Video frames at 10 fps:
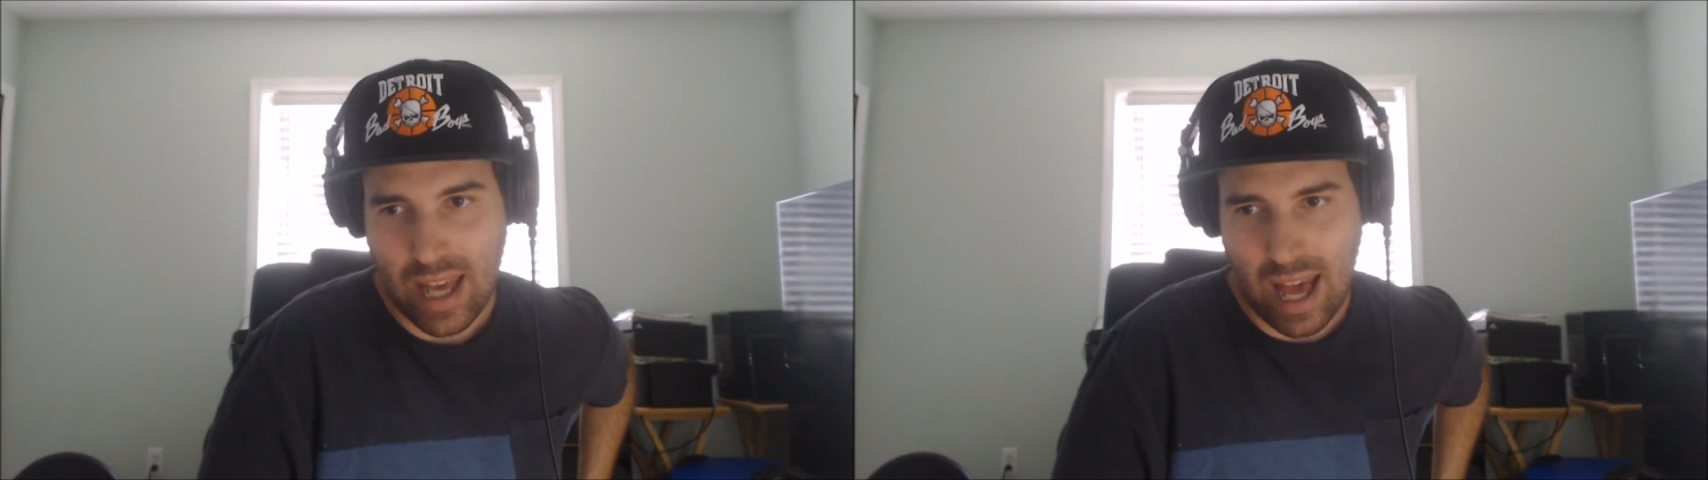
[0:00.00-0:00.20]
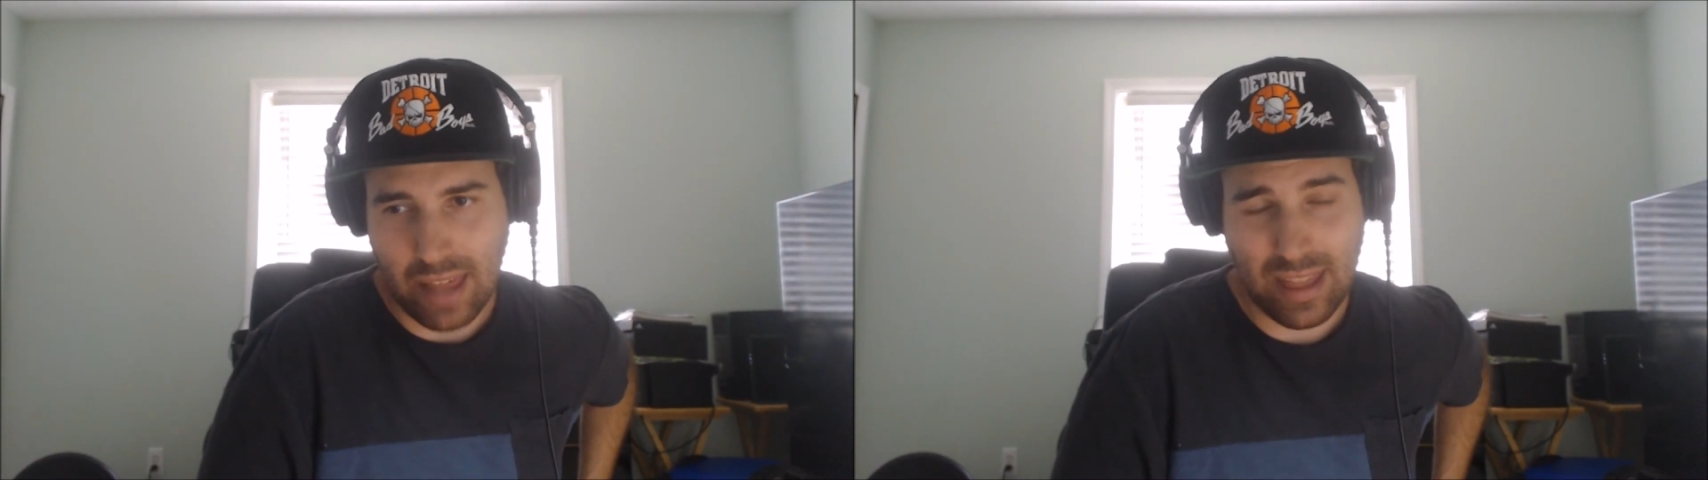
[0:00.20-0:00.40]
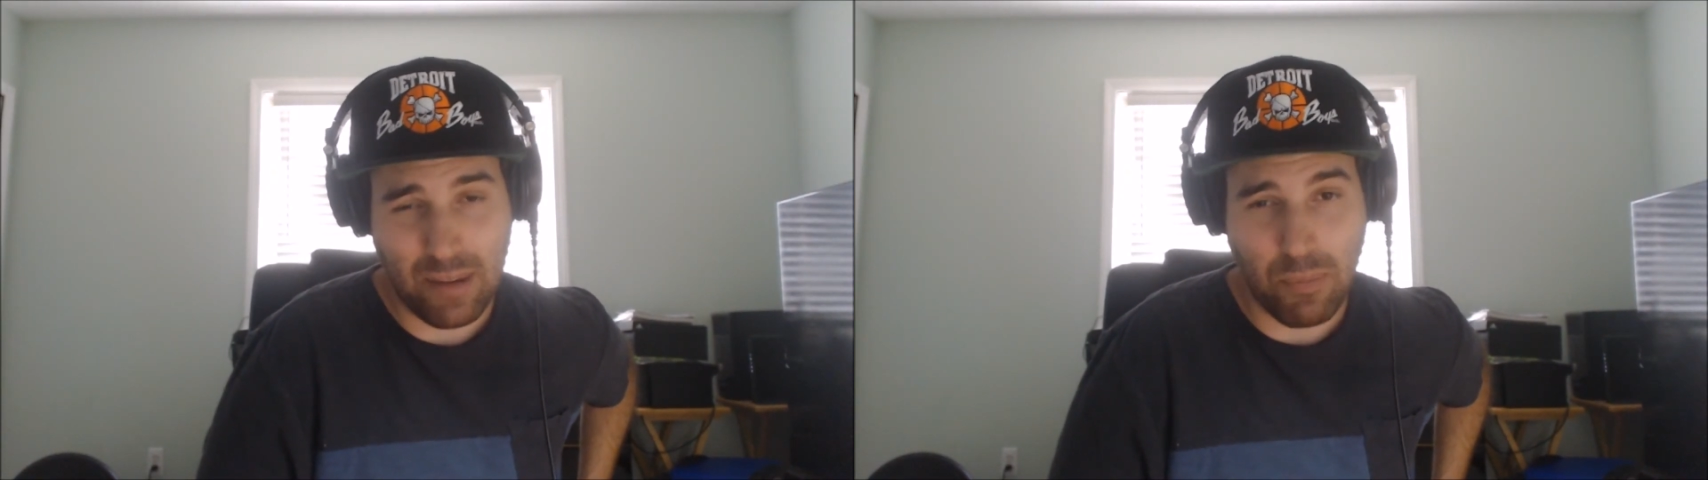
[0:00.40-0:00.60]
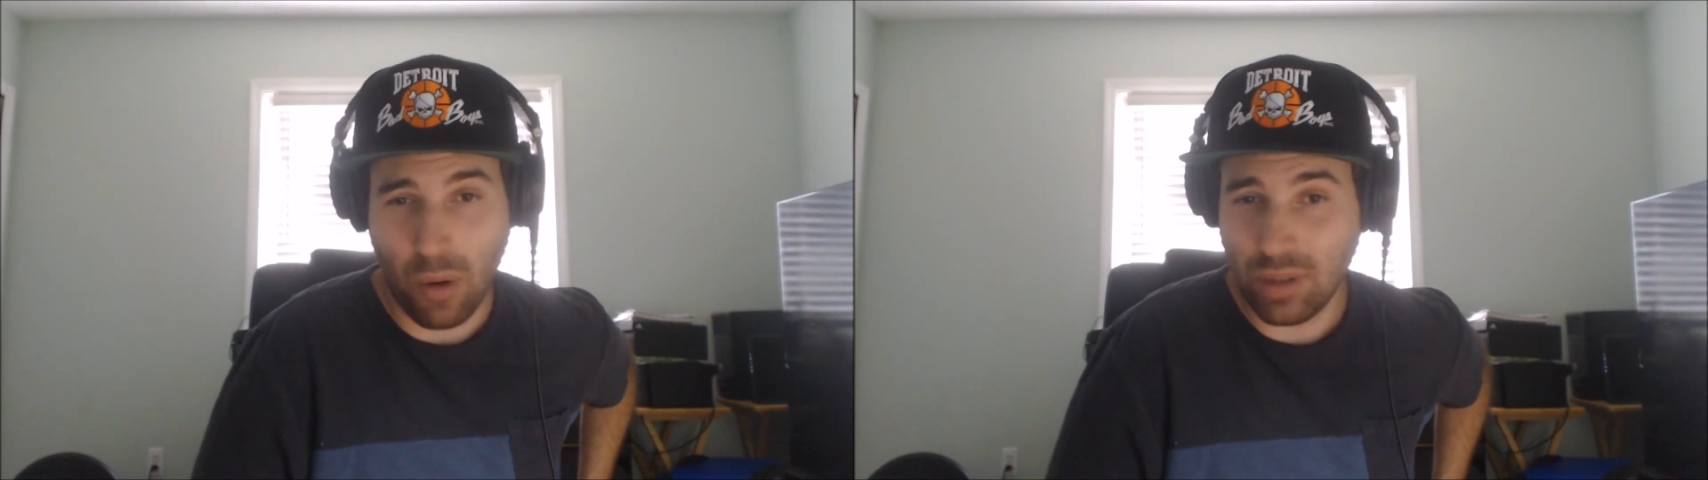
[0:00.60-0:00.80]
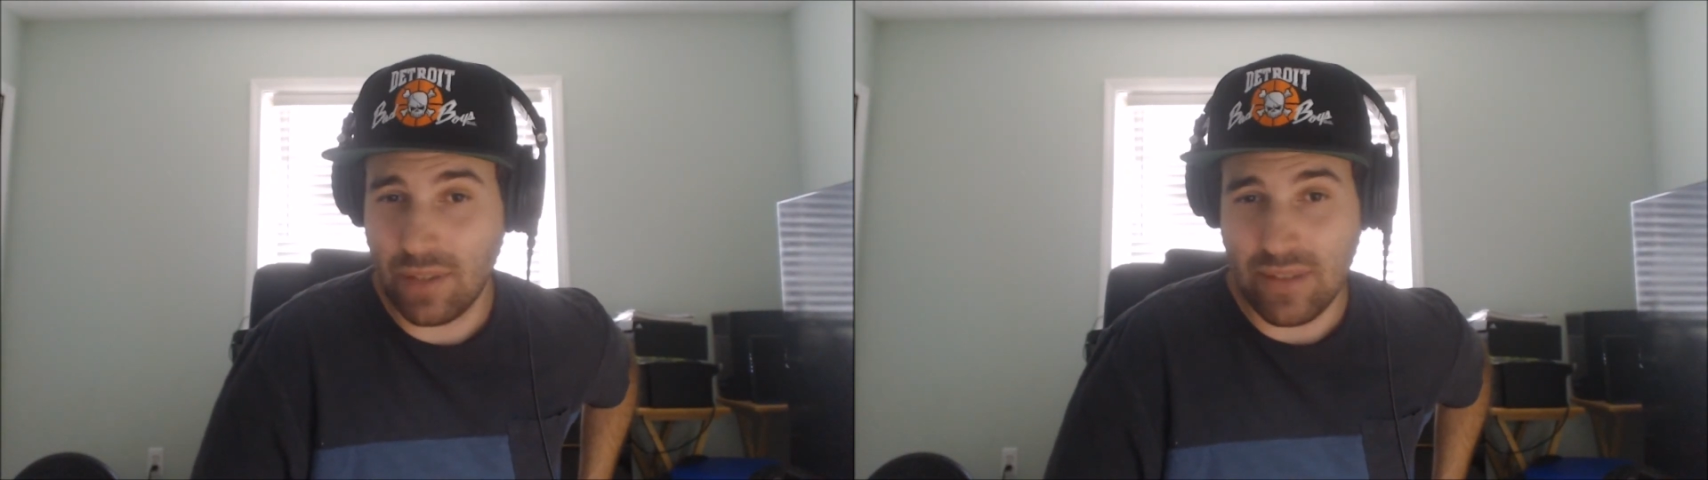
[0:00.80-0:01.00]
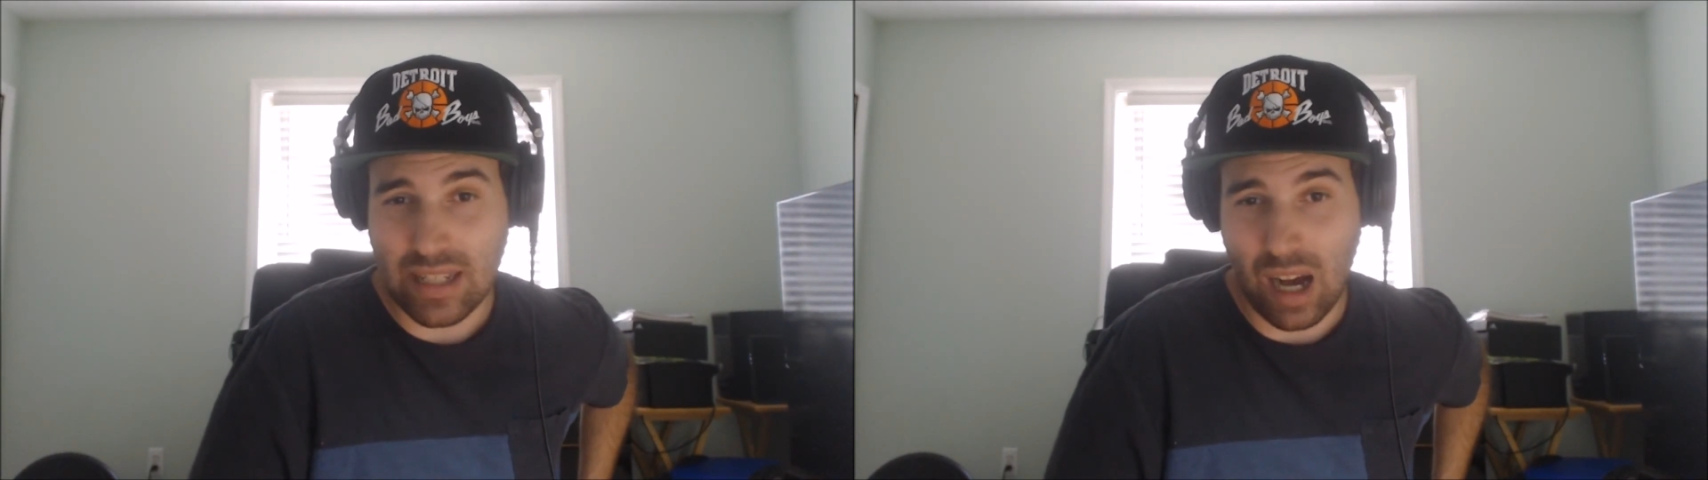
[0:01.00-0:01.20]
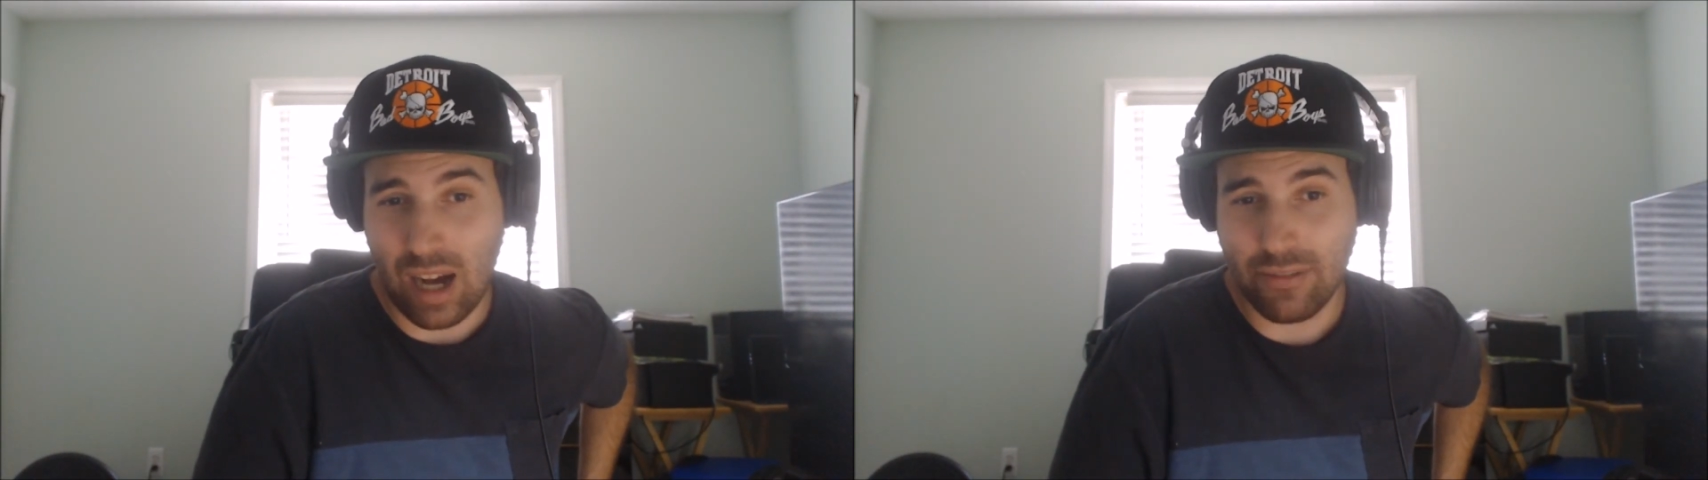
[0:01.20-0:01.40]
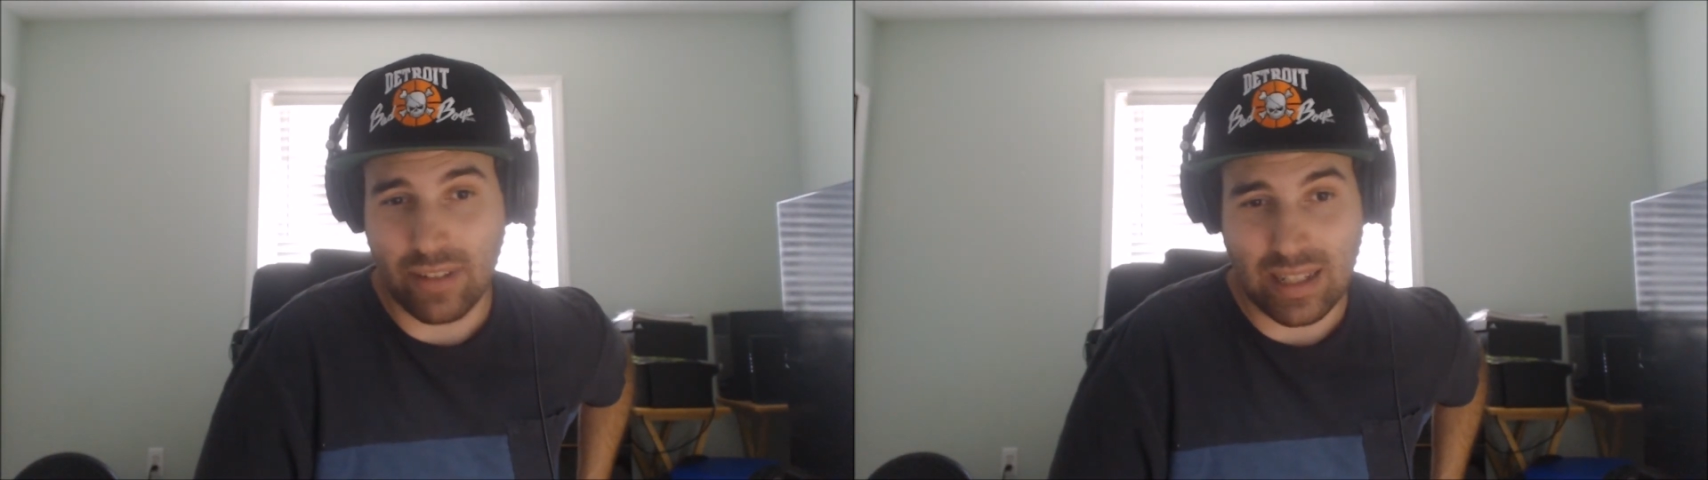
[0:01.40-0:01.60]
I think most of his
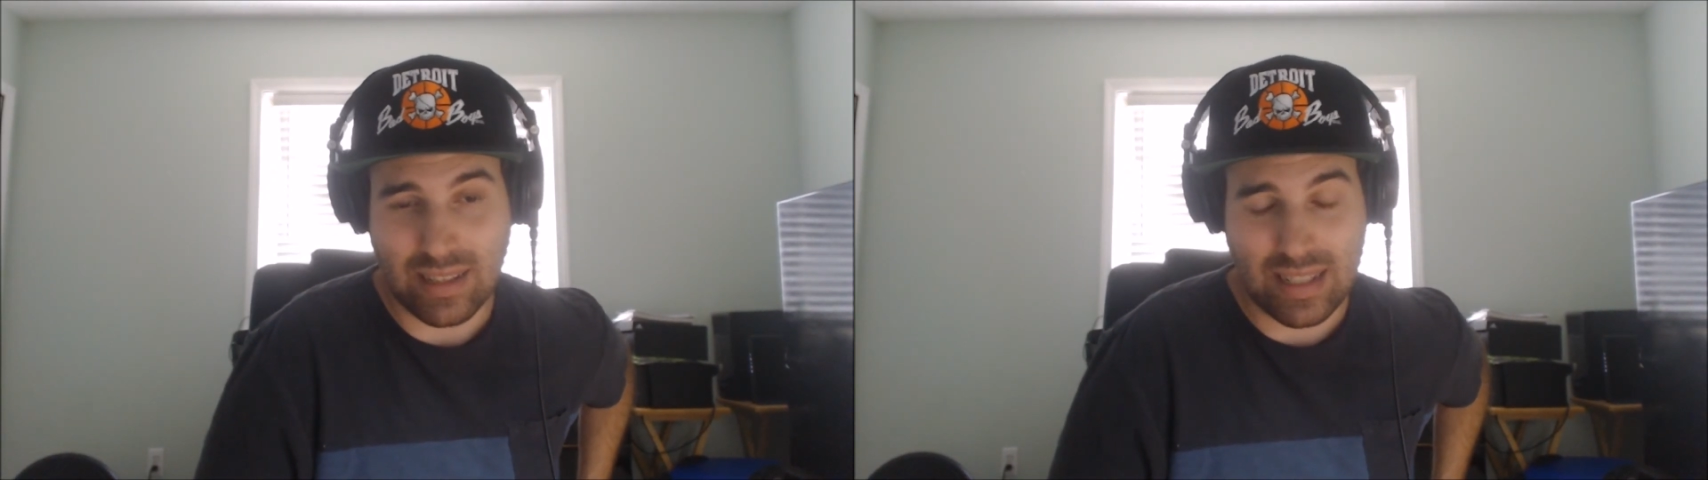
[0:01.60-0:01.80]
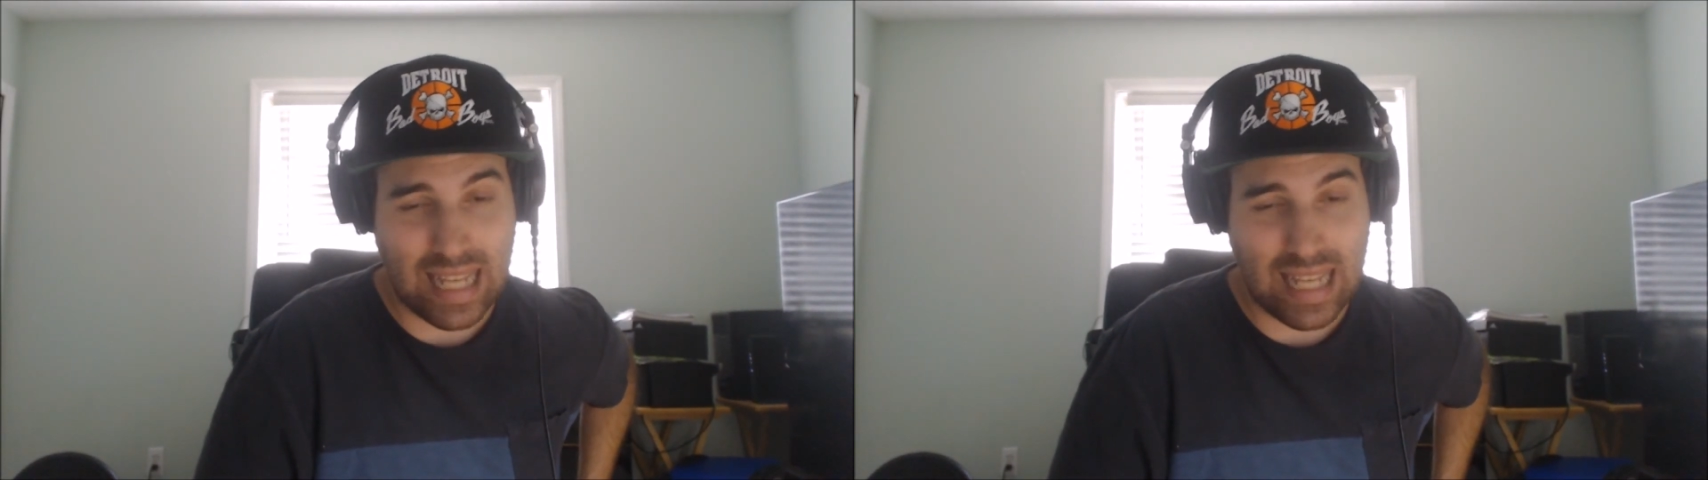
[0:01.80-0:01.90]
offense is